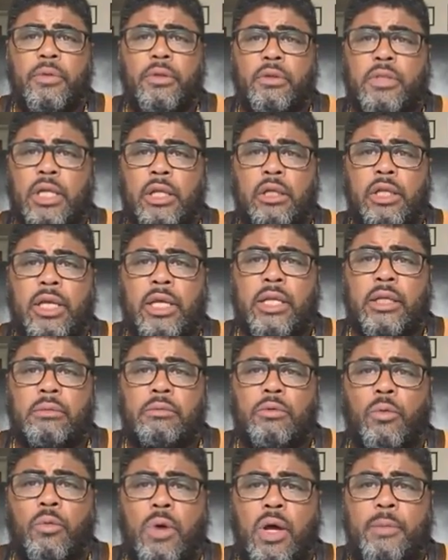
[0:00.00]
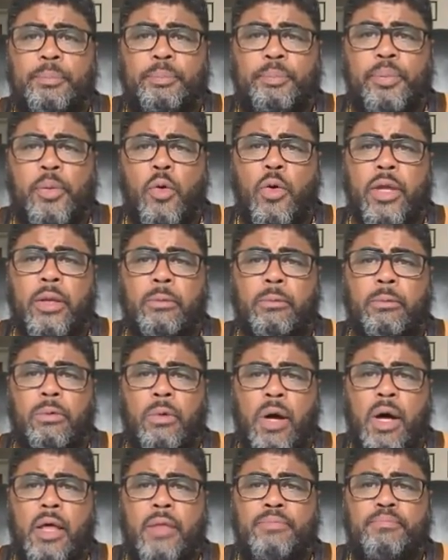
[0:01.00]
deleted
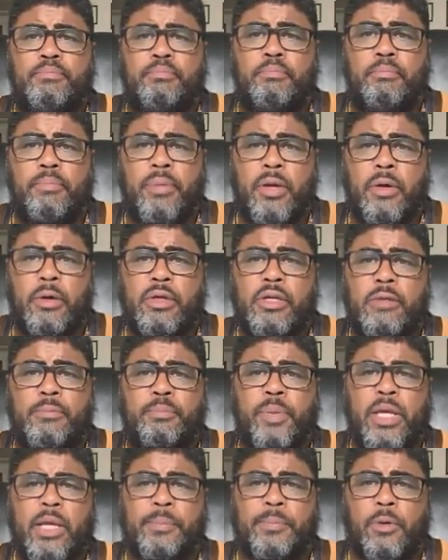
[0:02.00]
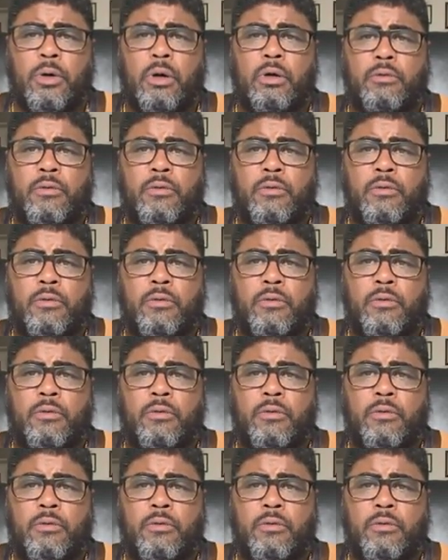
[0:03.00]
1.1 million people